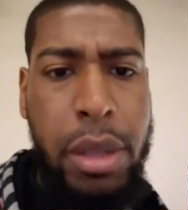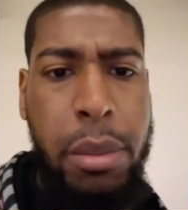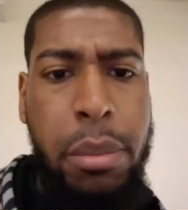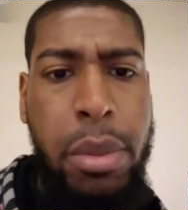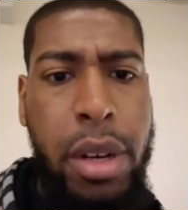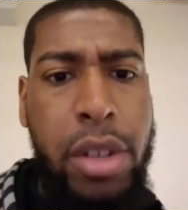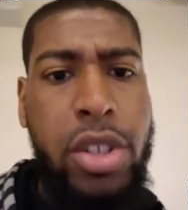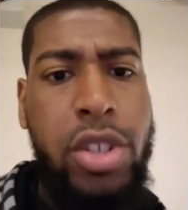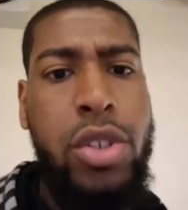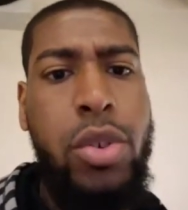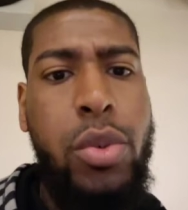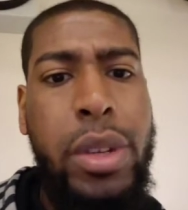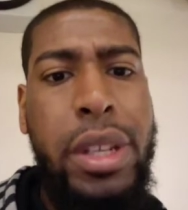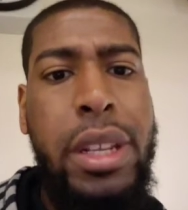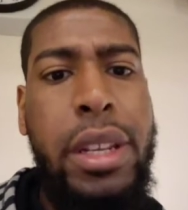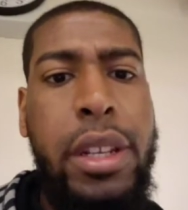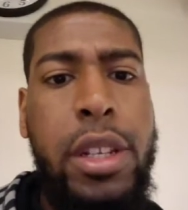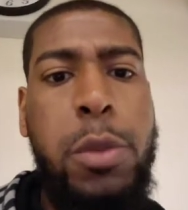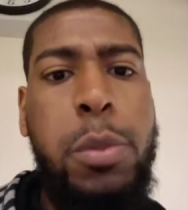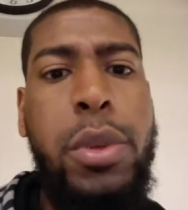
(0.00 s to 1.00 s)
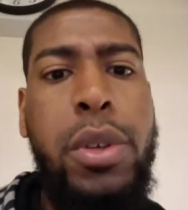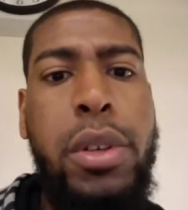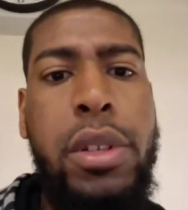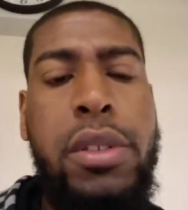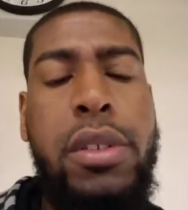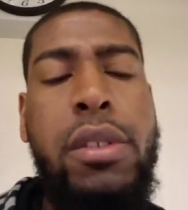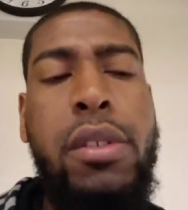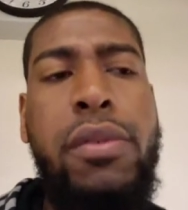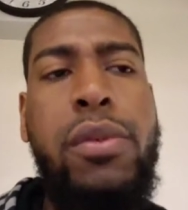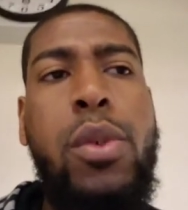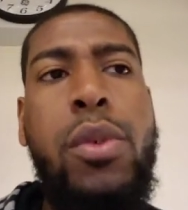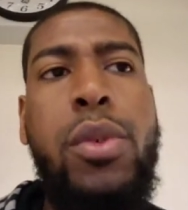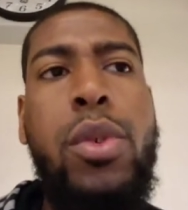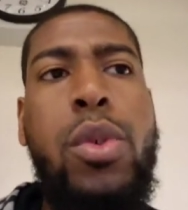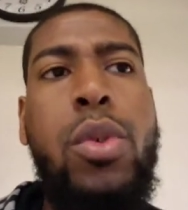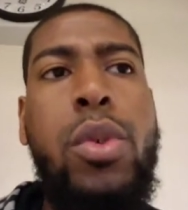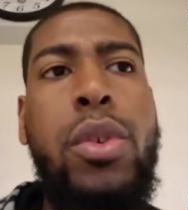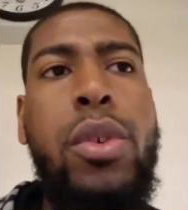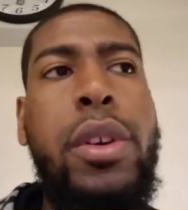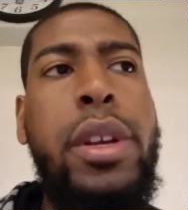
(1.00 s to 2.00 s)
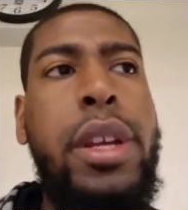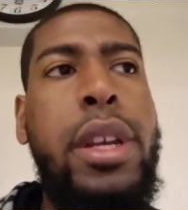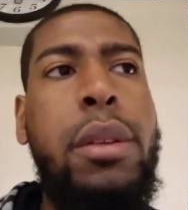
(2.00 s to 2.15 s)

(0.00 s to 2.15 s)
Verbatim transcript: the Bucks showed inexperience in the fourth quarter,